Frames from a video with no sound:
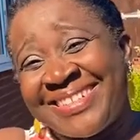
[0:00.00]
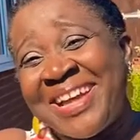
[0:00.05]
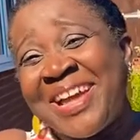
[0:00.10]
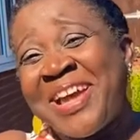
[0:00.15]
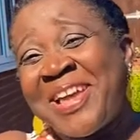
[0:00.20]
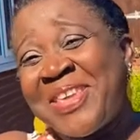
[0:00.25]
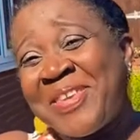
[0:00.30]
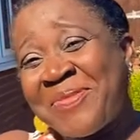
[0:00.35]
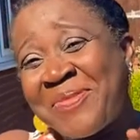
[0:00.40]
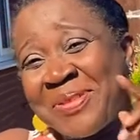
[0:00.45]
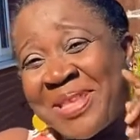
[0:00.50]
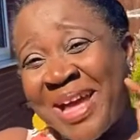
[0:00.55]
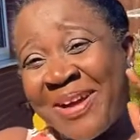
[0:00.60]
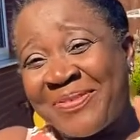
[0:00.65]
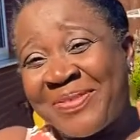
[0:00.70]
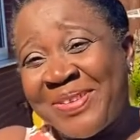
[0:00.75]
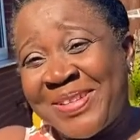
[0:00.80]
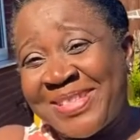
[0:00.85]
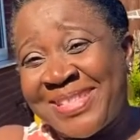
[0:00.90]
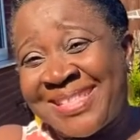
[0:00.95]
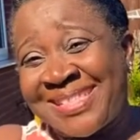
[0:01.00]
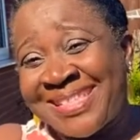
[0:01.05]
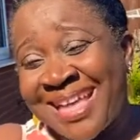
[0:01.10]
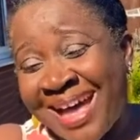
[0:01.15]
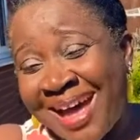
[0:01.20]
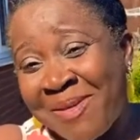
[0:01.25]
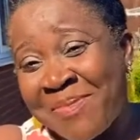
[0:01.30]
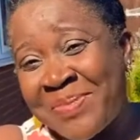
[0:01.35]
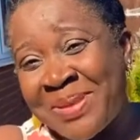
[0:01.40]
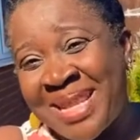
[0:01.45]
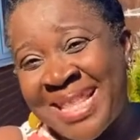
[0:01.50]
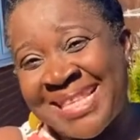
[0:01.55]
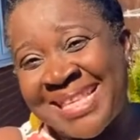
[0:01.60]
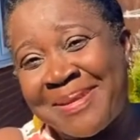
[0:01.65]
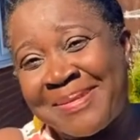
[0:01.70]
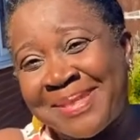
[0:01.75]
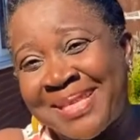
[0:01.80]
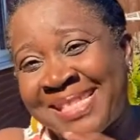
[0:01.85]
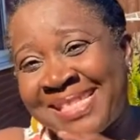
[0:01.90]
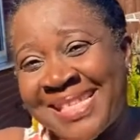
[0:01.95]
you would have noticed how many
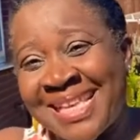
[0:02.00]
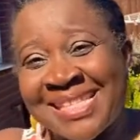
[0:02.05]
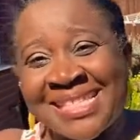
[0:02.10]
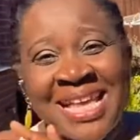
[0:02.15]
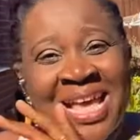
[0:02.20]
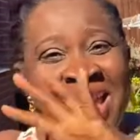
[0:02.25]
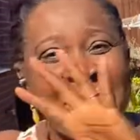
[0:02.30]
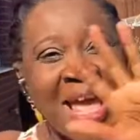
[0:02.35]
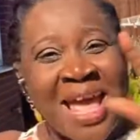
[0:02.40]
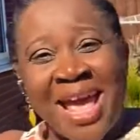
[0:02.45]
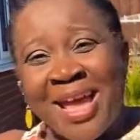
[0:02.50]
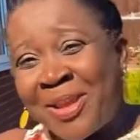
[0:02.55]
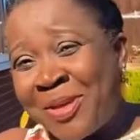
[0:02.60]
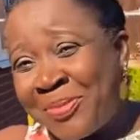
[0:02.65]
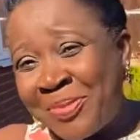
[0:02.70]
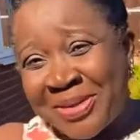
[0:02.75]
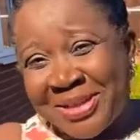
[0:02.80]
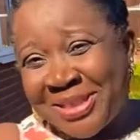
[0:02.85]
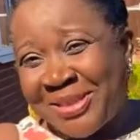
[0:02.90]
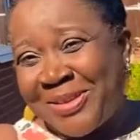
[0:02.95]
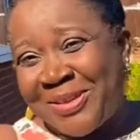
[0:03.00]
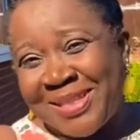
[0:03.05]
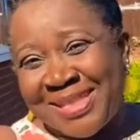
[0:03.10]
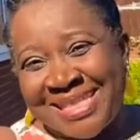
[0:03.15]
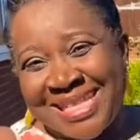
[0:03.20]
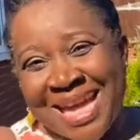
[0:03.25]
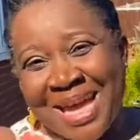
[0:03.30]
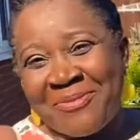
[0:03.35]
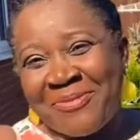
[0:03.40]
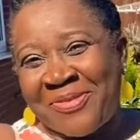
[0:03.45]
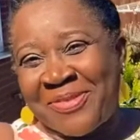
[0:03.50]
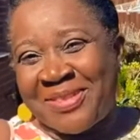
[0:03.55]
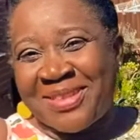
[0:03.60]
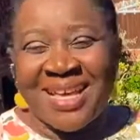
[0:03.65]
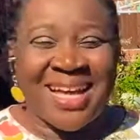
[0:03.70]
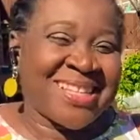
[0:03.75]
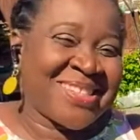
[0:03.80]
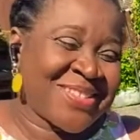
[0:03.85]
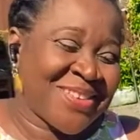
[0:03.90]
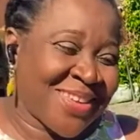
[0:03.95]
times he says, "Ain't nobody got time for
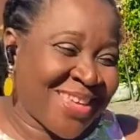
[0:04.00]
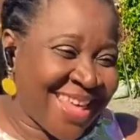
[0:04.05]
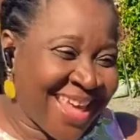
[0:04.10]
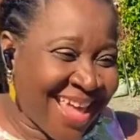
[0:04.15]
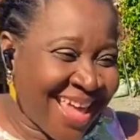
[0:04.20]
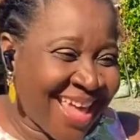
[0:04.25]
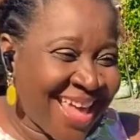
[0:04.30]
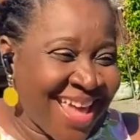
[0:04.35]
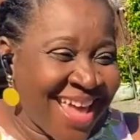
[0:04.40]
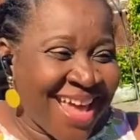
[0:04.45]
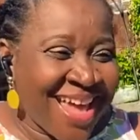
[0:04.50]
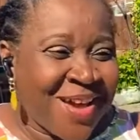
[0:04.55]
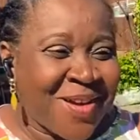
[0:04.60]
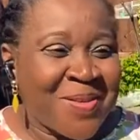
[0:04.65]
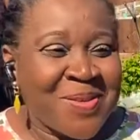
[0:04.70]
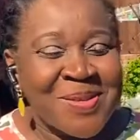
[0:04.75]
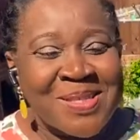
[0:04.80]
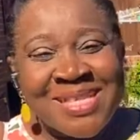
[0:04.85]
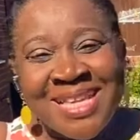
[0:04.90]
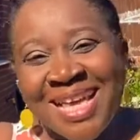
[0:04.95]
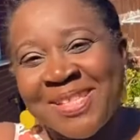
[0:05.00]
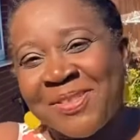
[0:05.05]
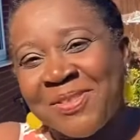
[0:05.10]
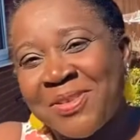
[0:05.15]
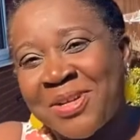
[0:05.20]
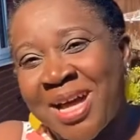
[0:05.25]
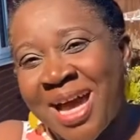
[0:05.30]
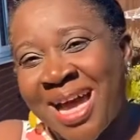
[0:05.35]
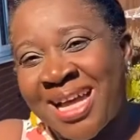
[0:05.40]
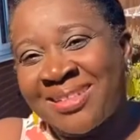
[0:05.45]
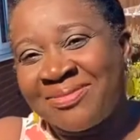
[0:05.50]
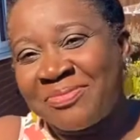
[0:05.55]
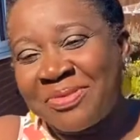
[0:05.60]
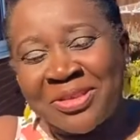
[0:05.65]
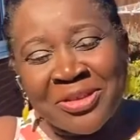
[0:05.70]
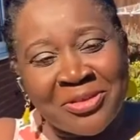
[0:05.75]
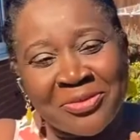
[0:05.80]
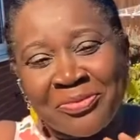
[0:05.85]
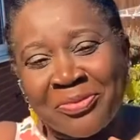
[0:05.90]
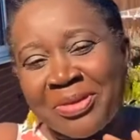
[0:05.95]
that." Okay, who says you can't?
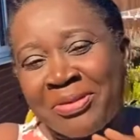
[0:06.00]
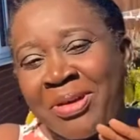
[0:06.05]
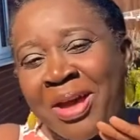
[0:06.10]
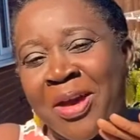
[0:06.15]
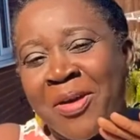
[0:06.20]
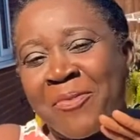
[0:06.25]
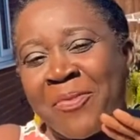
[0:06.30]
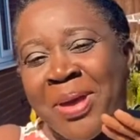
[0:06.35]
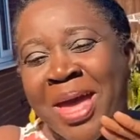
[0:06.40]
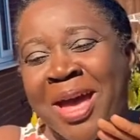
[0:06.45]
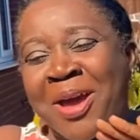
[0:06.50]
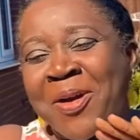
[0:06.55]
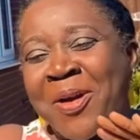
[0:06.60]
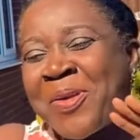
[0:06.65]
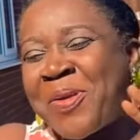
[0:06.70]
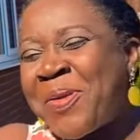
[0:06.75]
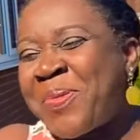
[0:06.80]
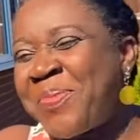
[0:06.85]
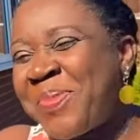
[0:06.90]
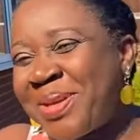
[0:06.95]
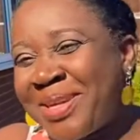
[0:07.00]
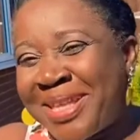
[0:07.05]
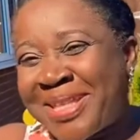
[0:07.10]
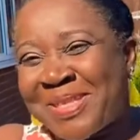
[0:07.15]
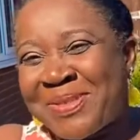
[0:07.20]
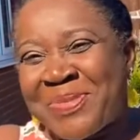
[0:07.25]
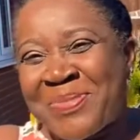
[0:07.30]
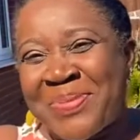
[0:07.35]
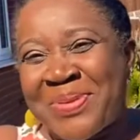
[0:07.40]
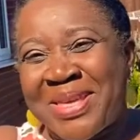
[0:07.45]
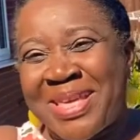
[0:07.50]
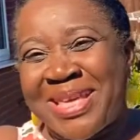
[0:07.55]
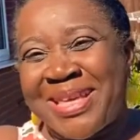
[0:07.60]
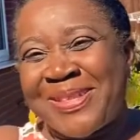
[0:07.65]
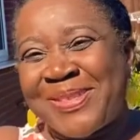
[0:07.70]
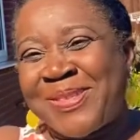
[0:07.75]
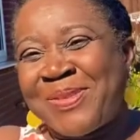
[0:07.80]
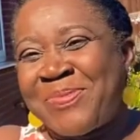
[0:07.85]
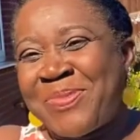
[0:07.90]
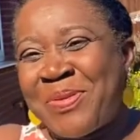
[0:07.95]
We ain't got no money to
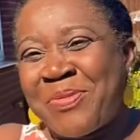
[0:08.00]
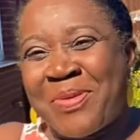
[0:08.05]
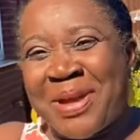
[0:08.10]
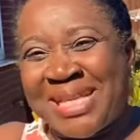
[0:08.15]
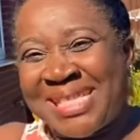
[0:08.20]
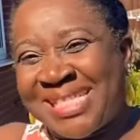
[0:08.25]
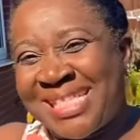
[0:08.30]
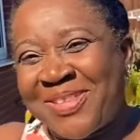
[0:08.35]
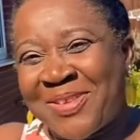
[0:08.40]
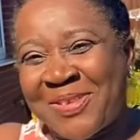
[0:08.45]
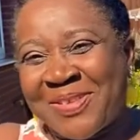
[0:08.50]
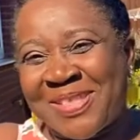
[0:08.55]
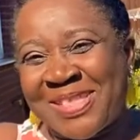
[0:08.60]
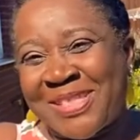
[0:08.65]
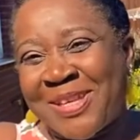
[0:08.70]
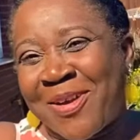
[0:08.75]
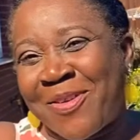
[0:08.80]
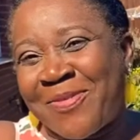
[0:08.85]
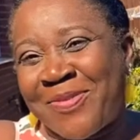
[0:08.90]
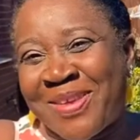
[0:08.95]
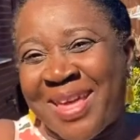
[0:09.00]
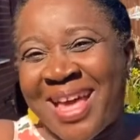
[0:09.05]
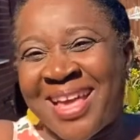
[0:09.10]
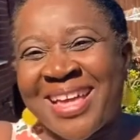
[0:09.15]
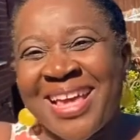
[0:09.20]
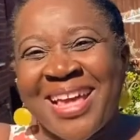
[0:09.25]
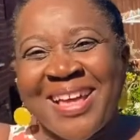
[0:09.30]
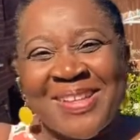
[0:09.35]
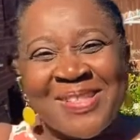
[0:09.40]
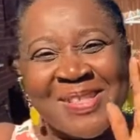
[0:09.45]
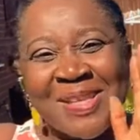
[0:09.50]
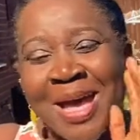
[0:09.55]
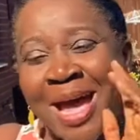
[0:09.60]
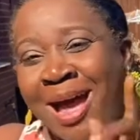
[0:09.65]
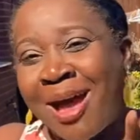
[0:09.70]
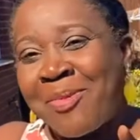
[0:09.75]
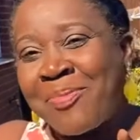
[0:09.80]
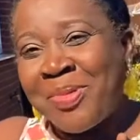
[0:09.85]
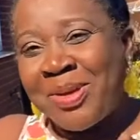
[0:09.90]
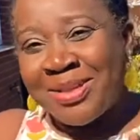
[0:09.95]
be wasting on stuff. Yeah, so
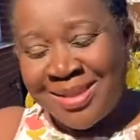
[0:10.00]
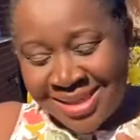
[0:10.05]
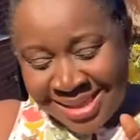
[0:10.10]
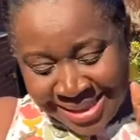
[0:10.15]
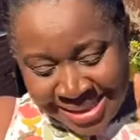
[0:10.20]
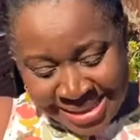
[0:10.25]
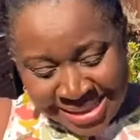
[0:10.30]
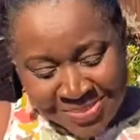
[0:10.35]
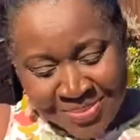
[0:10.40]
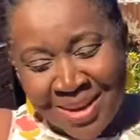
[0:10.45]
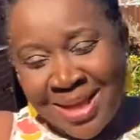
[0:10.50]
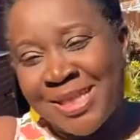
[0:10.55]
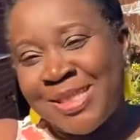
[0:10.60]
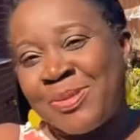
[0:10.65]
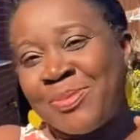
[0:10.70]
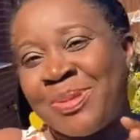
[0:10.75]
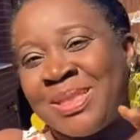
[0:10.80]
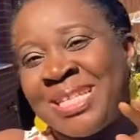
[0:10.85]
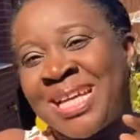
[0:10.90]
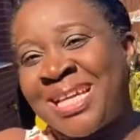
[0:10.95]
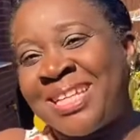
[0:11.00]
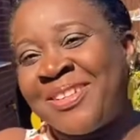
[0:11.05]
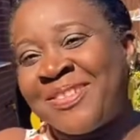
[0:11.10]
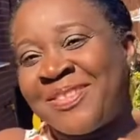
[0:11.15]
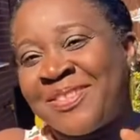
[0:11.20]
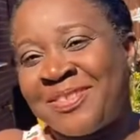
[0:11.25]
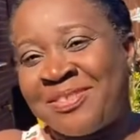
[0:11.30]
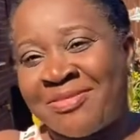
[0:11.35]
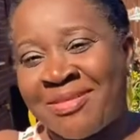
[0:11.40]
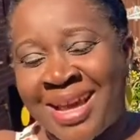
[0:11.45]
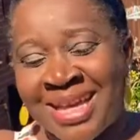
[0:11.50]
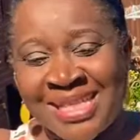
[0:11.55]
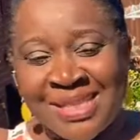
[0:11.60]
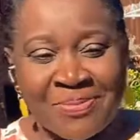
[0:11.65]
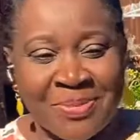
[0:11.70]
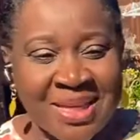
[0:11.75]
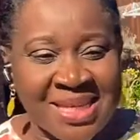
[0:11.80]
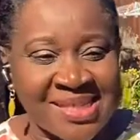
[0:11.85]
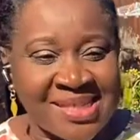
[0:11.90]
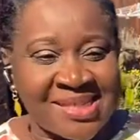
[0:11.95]
our money is meant to be channeled to the right
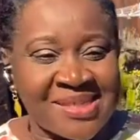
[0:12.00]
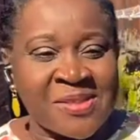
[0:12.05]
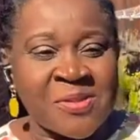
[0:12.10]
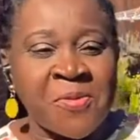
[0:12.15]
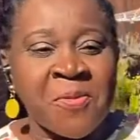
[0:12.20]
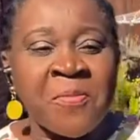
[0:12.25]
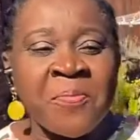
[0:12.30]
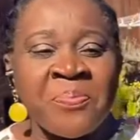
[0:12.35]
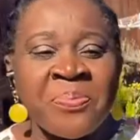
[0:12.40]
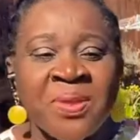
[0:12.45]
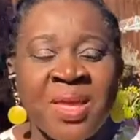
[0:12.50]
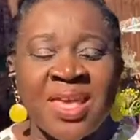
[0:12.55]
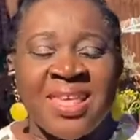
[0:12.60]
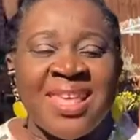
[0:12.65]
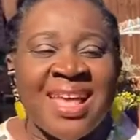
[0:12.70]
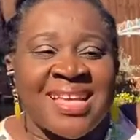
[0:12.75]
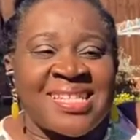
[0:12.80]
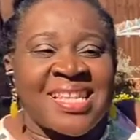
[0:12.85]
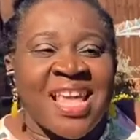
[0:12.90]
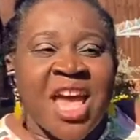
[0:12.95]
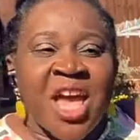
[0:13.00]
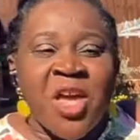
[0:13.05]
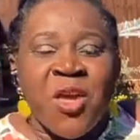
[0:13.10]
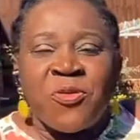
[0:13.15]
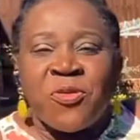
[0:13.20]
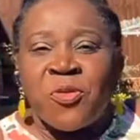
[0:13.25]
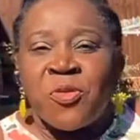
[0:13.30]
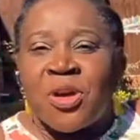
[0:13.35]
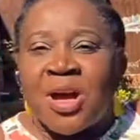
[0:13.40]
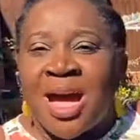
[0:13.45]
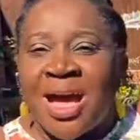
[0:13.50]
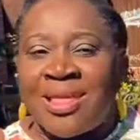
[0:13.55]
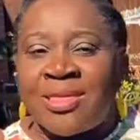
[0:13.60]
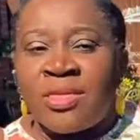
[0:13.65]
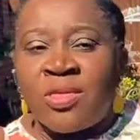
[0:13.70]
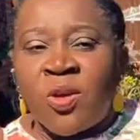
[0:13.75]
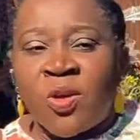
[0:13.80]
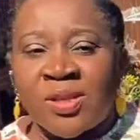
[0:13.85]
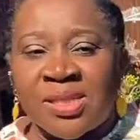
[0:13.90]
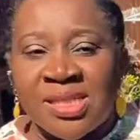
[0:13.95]
places. So yes, if you
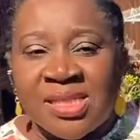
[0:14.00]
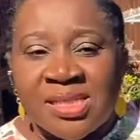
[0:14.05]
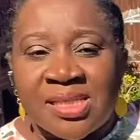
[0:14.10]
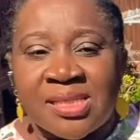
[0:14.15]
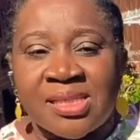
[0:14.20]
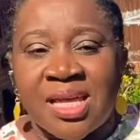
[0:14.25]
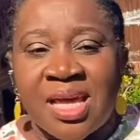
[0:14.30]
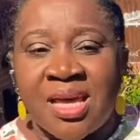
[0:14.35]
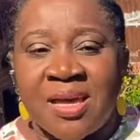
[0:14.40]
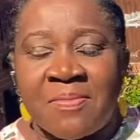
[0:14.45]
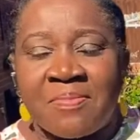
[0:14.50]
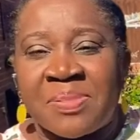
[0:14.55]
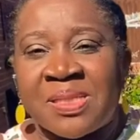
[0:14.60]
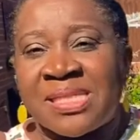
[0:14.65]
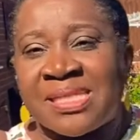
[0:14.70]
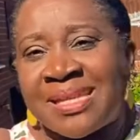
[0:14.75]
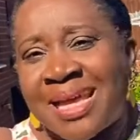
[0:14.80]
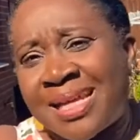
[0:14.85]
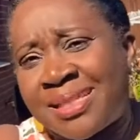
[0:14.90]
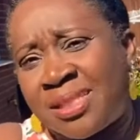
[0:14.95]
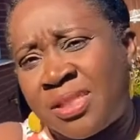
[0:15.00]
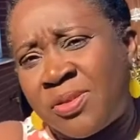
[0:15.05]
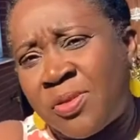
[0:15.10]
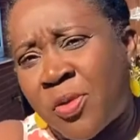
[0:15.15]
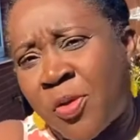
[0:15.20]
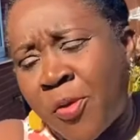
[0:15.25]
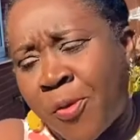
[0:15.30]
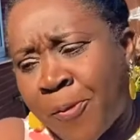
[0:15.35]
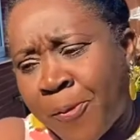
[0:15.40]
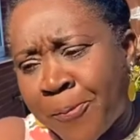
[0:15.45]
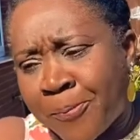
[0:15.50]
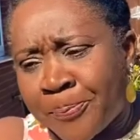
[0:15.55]
cannot start your